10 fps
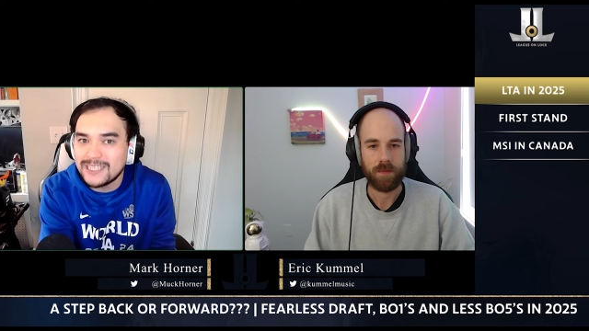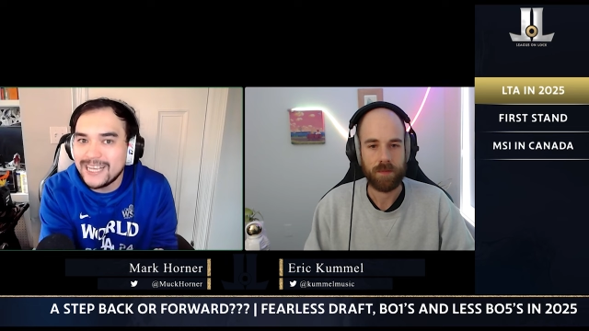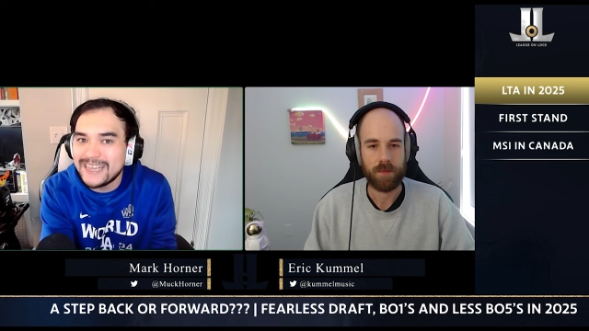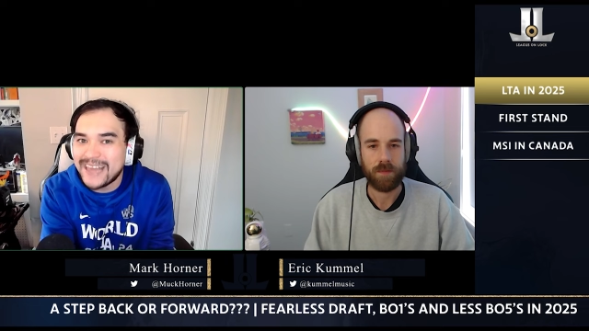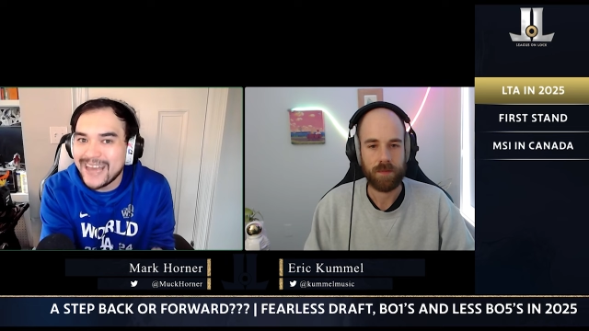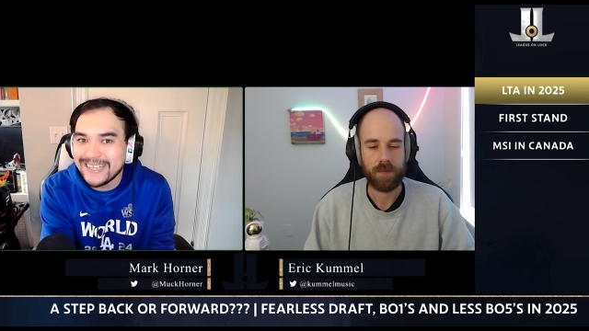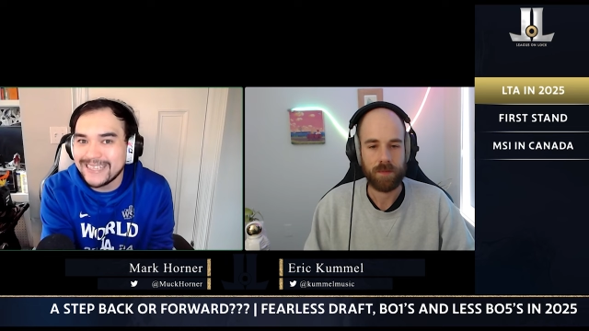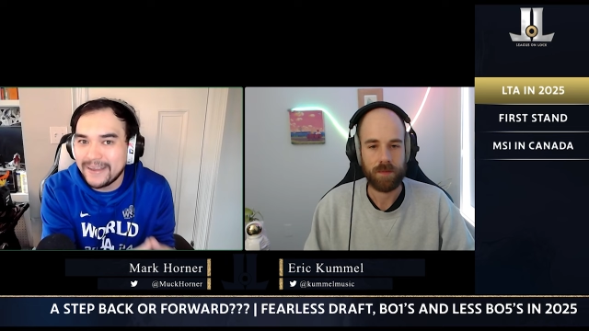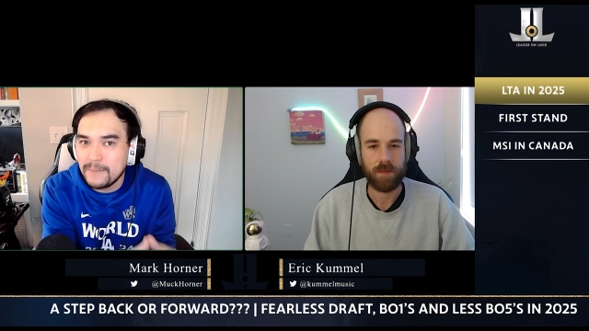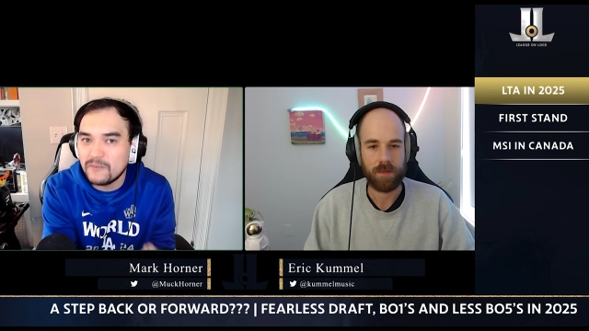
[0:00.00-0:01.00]
Speaker 1: in that
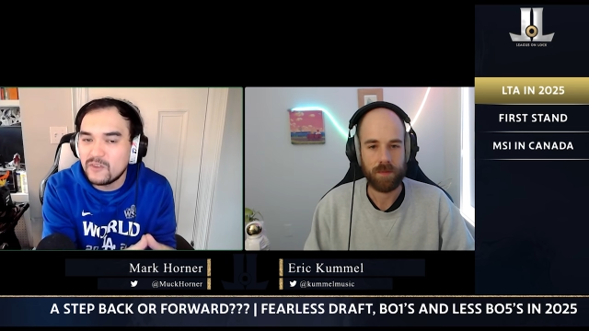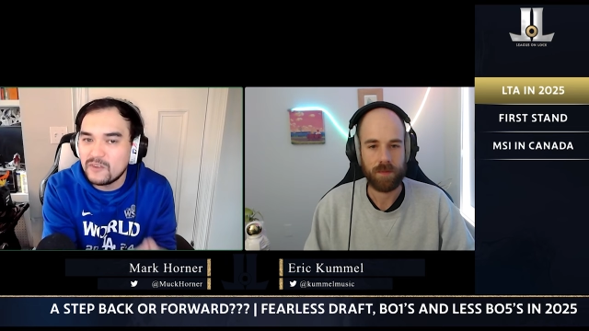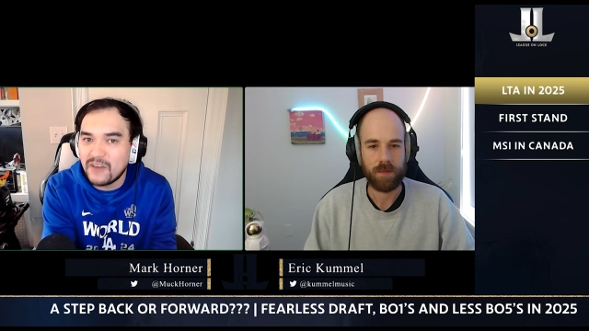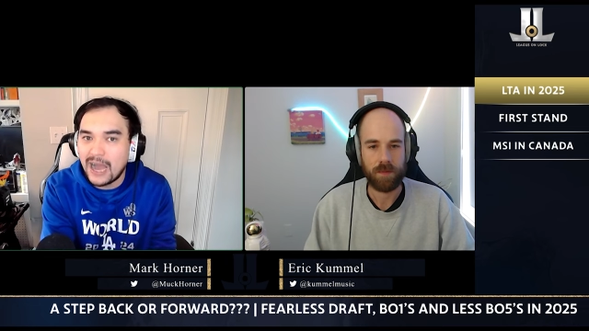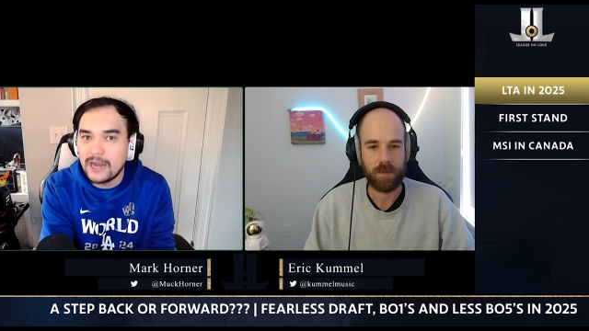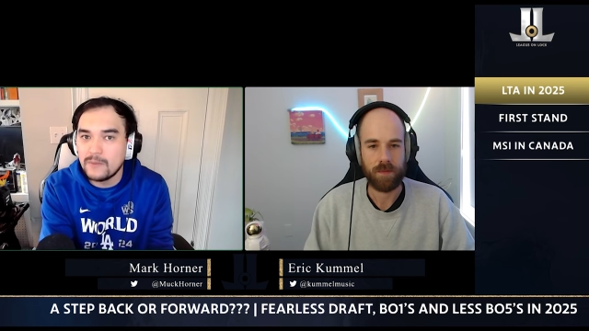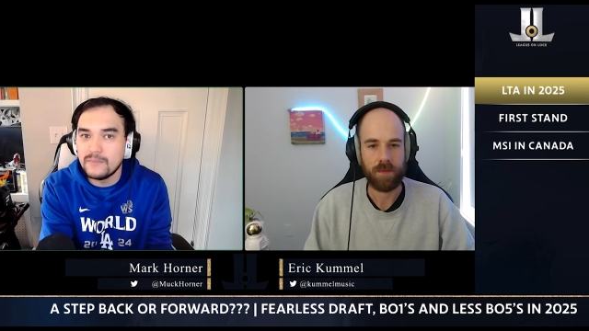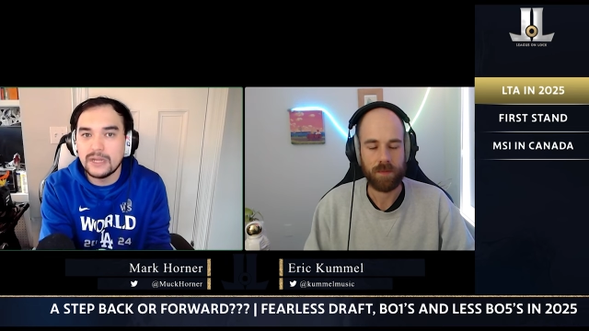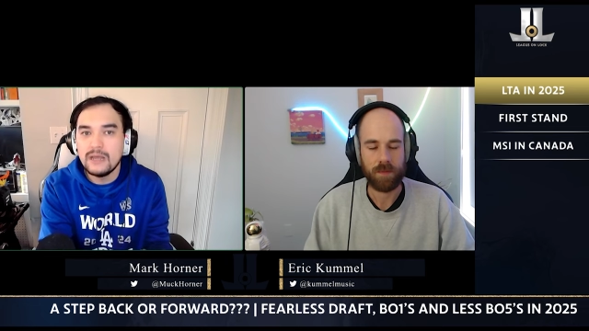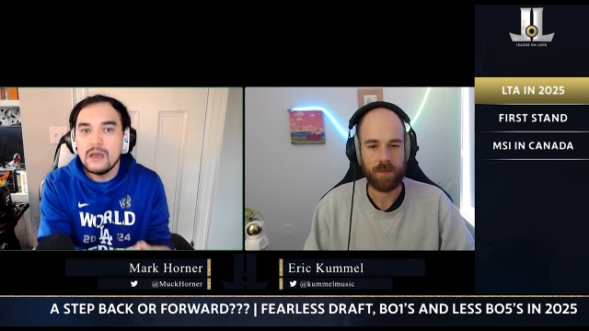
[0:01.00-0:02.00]
type of environment